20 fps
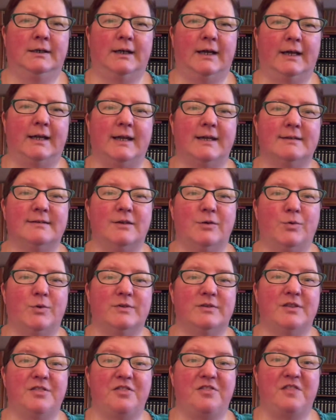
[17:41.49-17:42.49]
I guess I
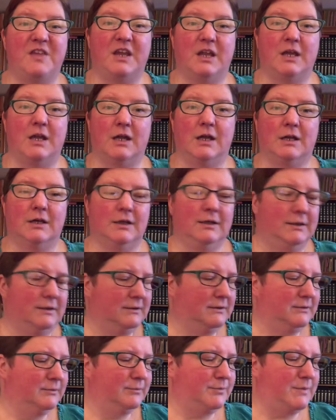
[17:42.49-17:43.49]
wasn't thinking,
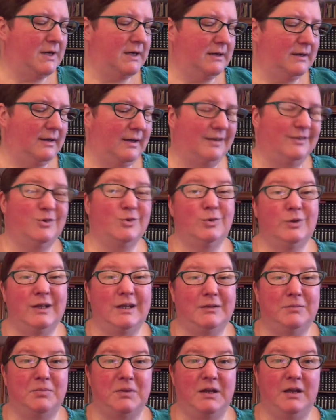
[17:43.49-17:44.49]
but I do
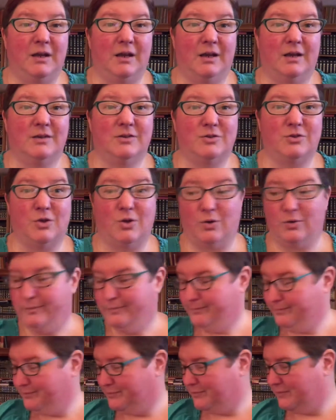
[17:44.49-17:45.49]
like pink, so.
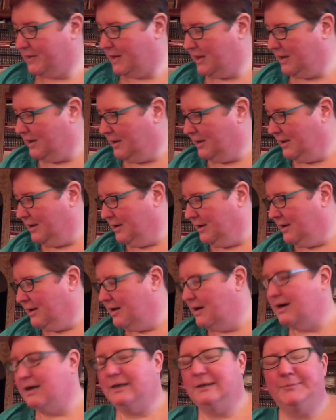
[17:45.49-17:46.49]

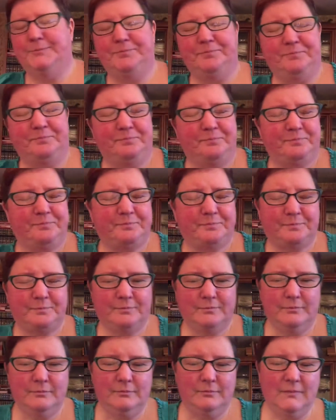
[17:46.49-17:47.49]
And
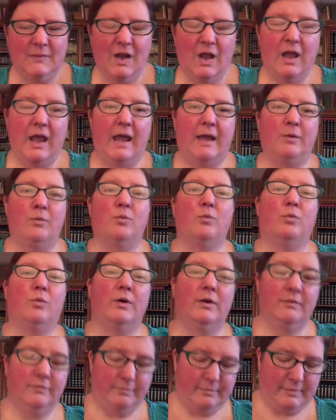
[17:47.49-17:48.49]

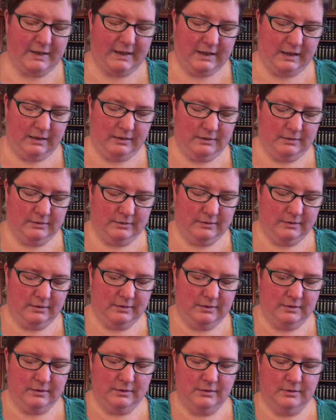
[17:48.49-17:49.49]
one of my
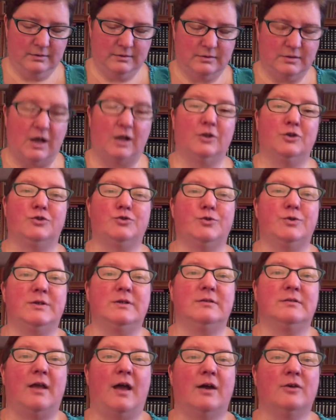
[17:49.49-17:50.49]
Dollar
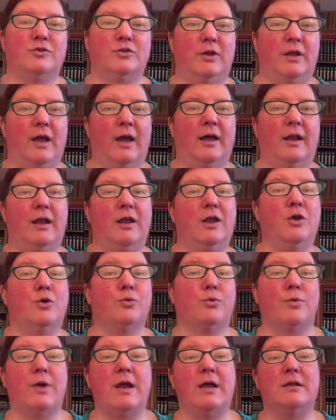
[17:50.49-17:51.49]
Trees actually had a
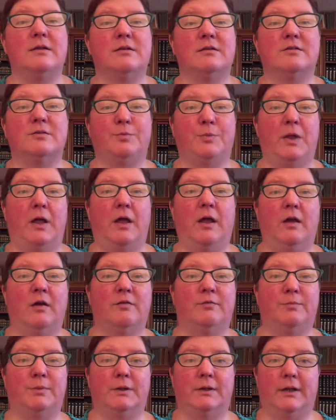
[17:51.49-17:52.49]
great display
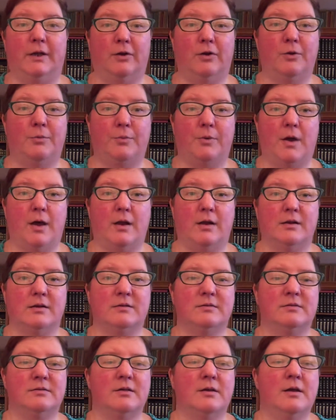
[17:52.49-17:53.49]
of Bolero
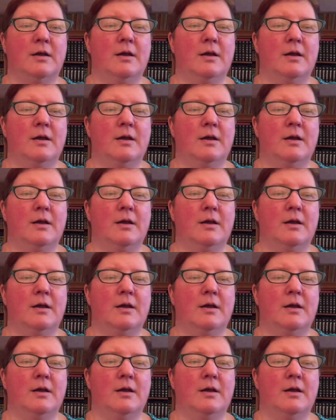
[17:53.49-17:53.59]
products.